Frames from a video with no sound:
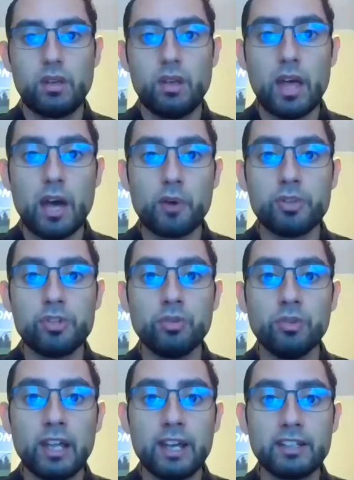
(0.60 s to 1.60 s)
How would you
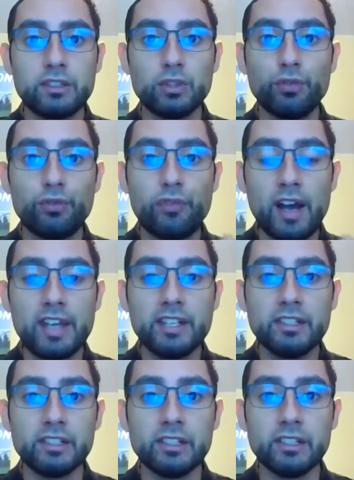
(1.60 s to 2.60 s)
like to
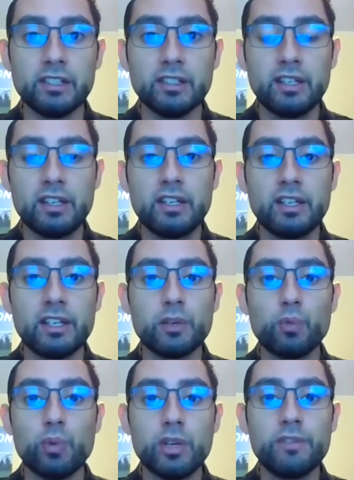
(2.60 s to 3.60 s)
finally get
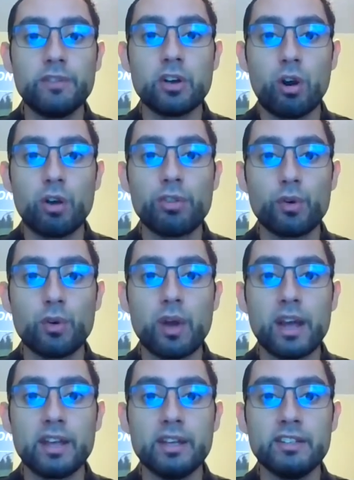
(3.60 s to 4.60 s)
rid of your
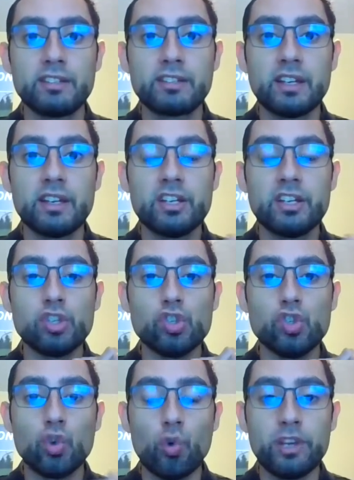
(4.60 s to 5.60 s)
arthritis,
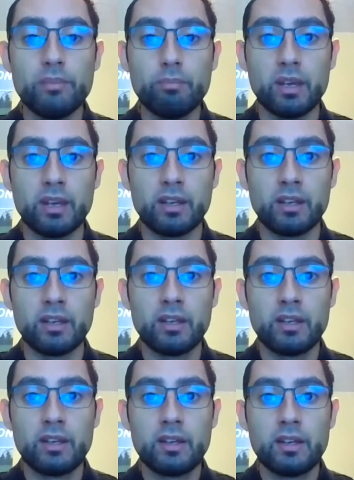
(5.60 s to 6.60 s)
joint pain,
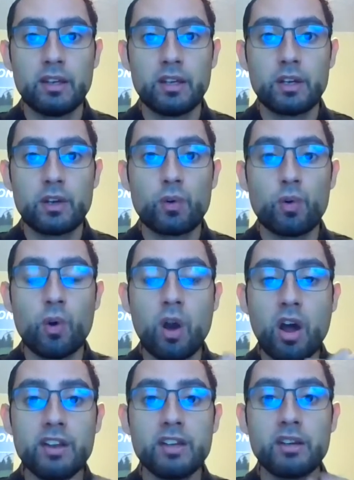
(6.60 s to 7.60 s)

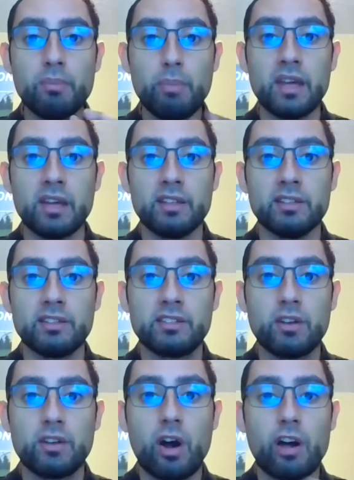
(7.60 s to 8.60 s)
chronic
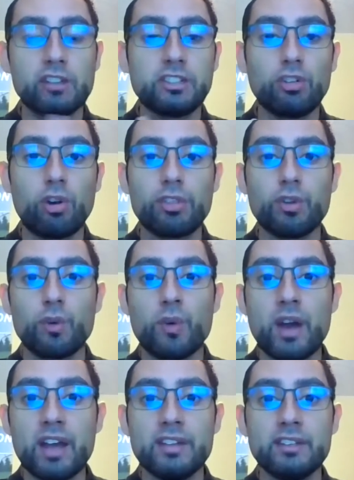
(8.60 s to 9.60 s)
pains,
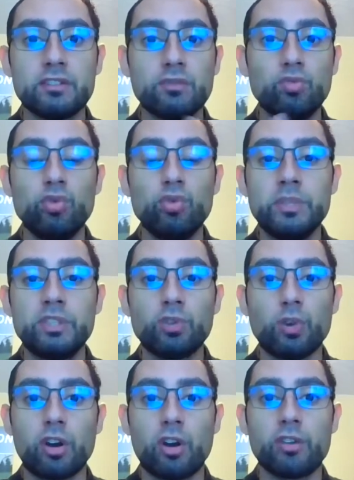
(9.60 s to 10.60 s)
osteoarthritis,
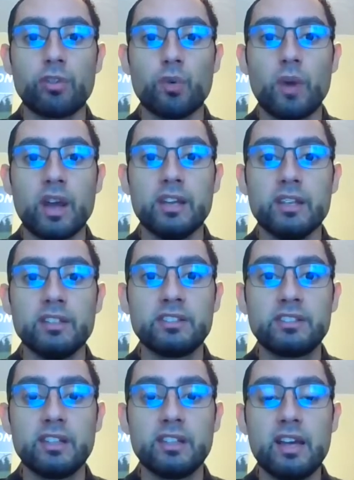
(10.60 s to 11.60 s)
rheumatoid arthritis?